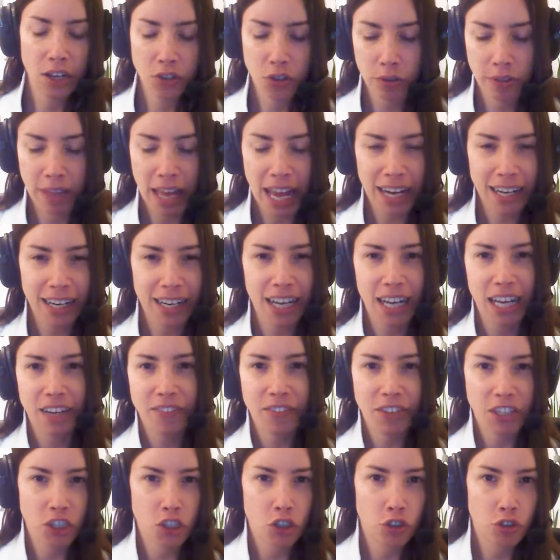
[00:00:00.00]
So that
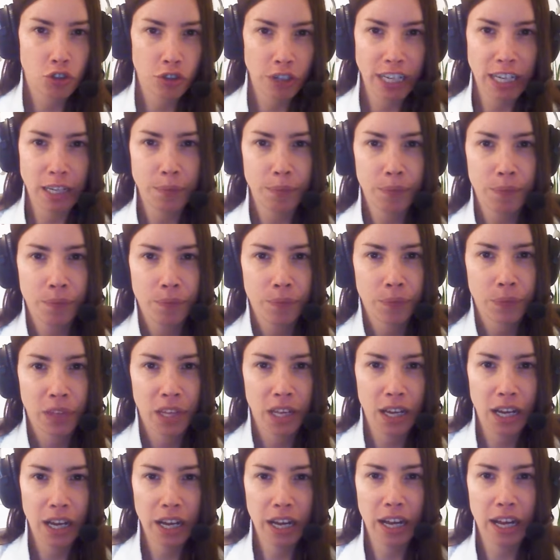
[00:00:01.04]
kind of extreme
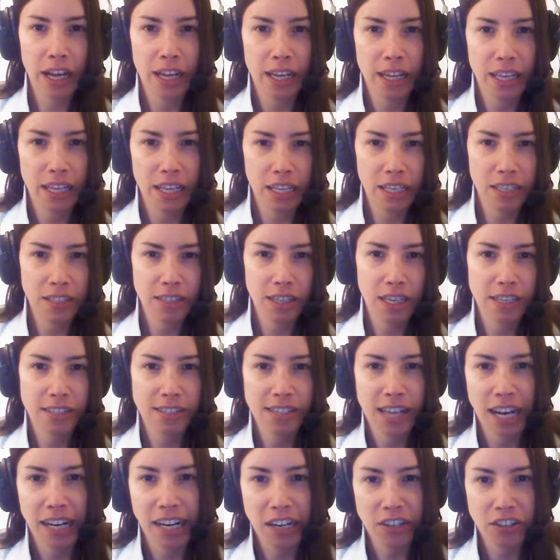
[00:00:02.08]

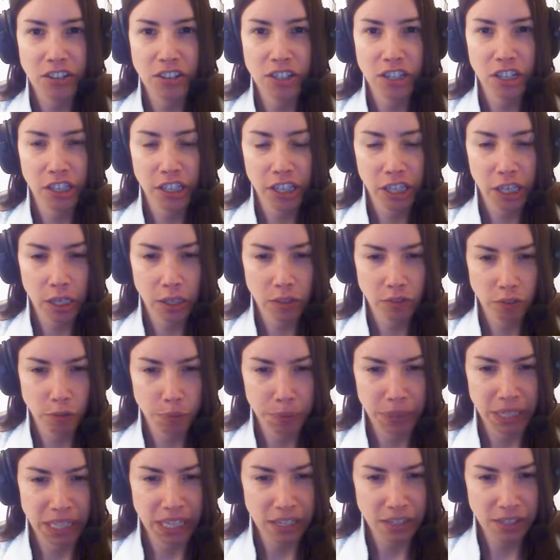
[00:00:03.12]
is not necessarily going to
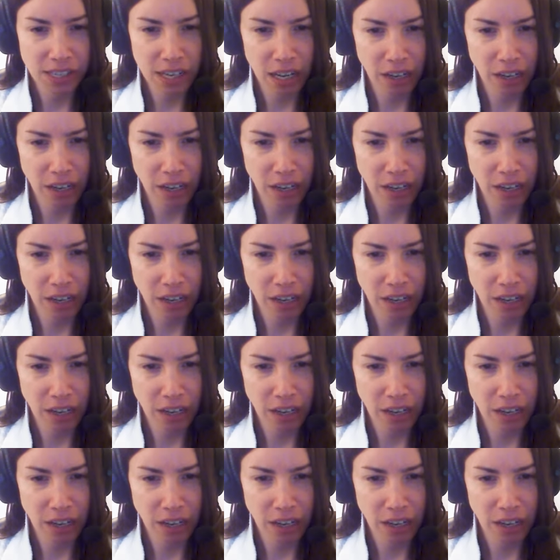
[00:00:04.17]
repeat